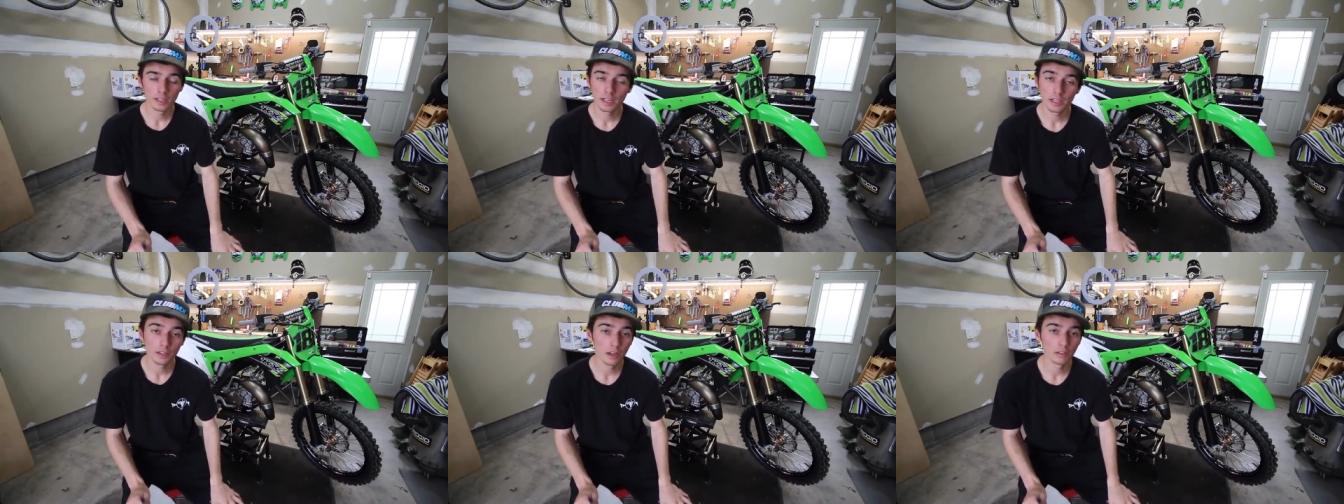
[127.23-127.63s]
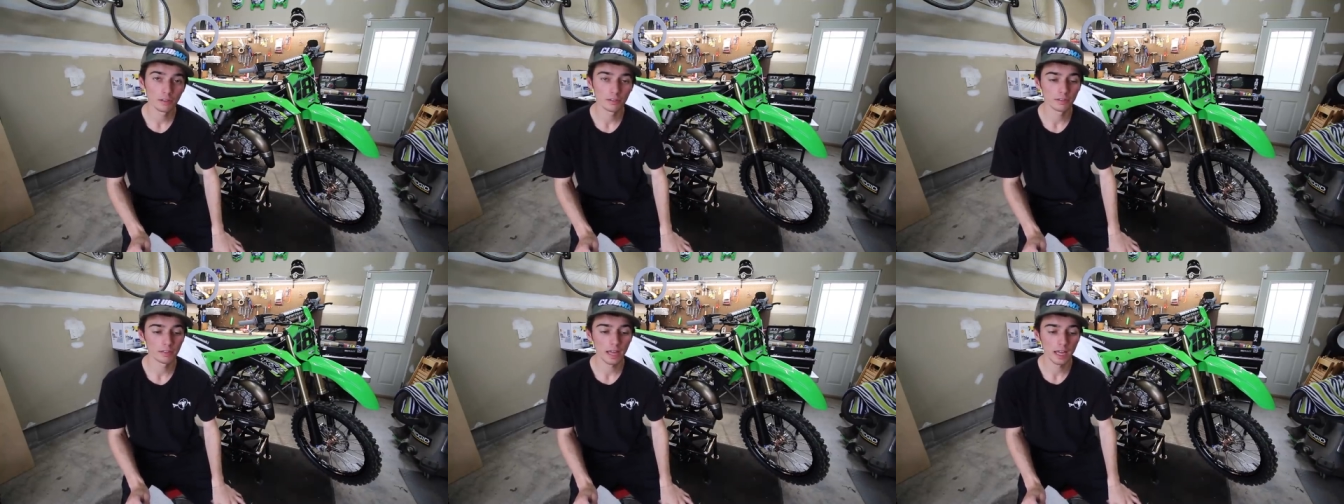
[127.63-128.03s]
And
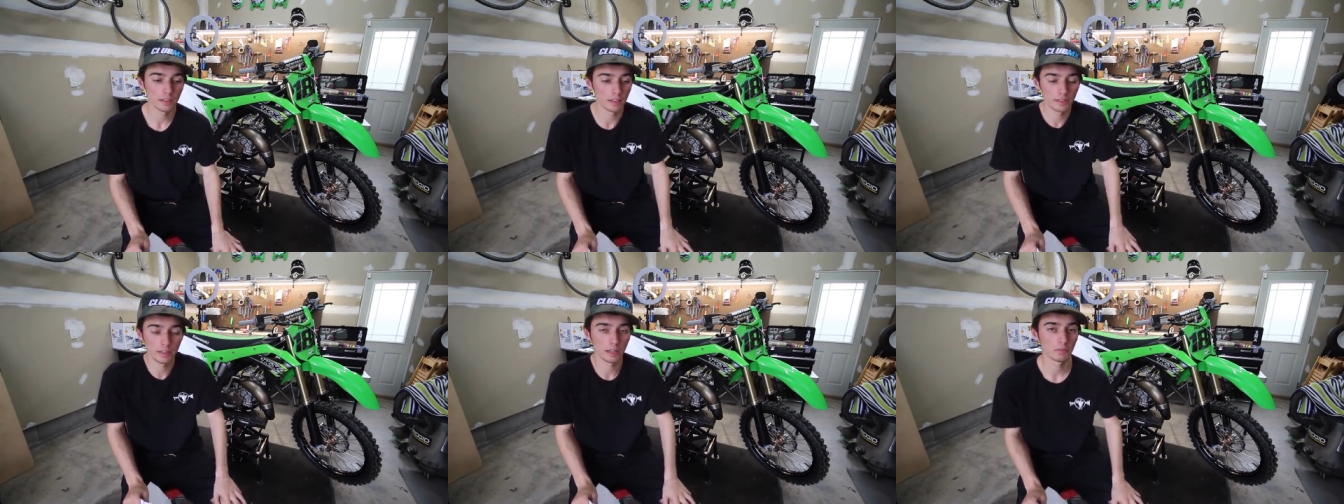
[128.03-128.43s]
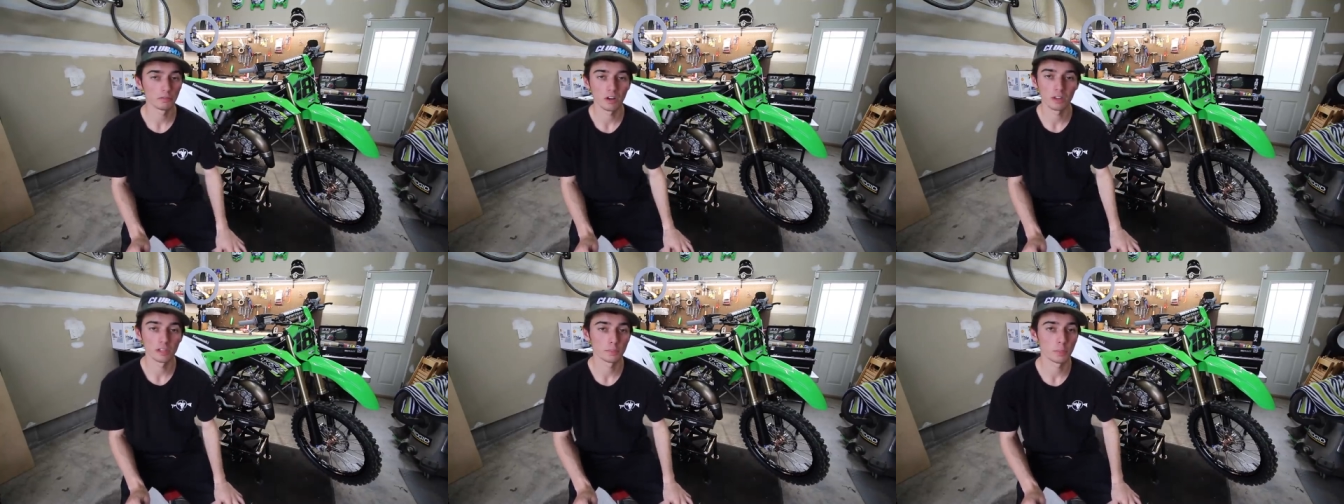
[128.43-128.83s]
other than that, the thing
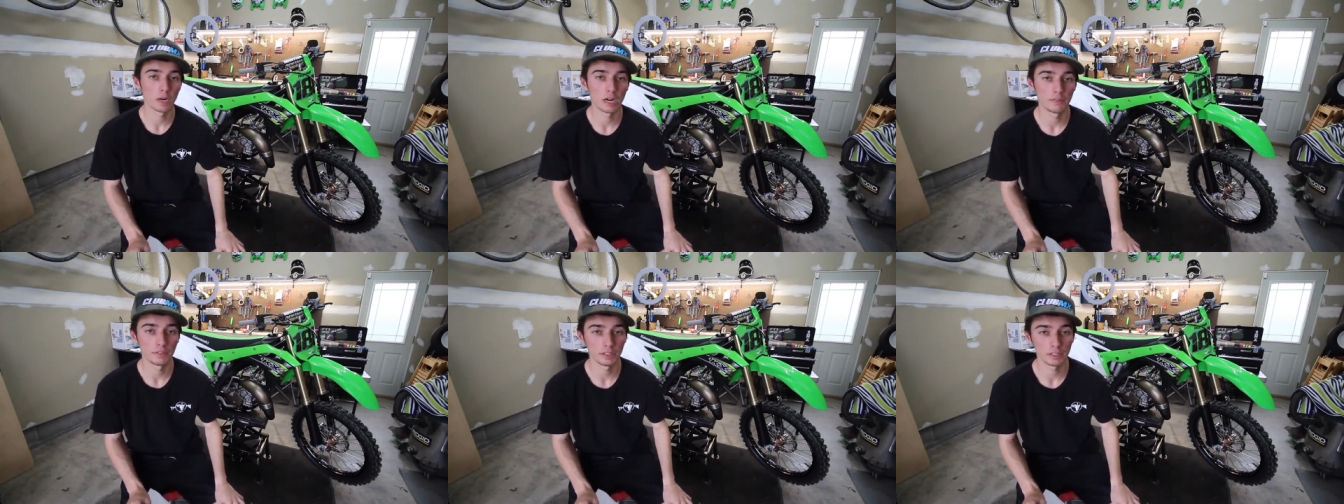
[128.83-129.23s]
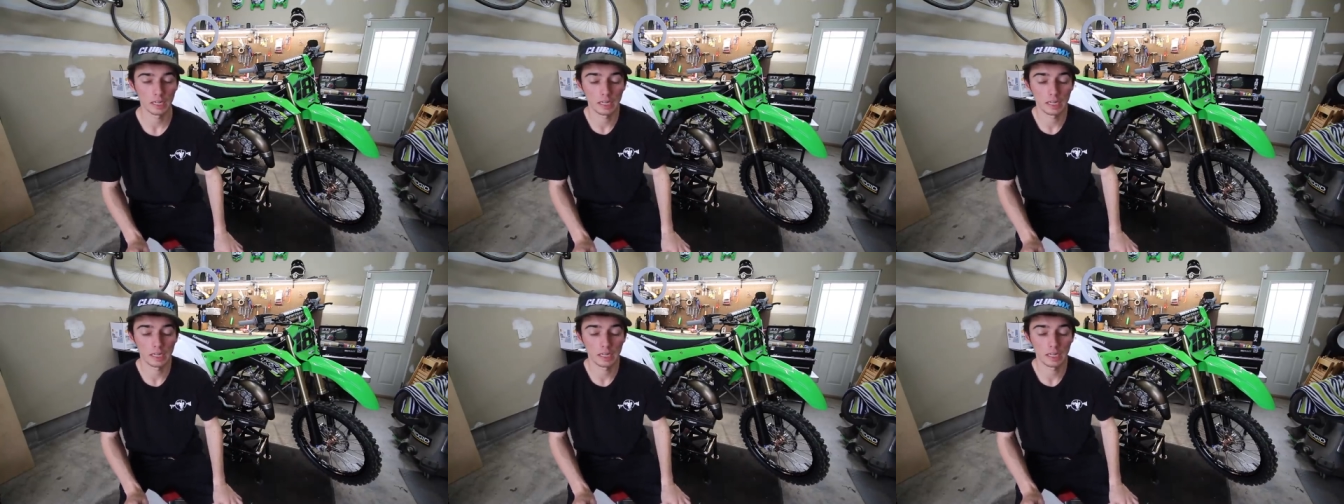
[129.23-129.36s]
runs perfect.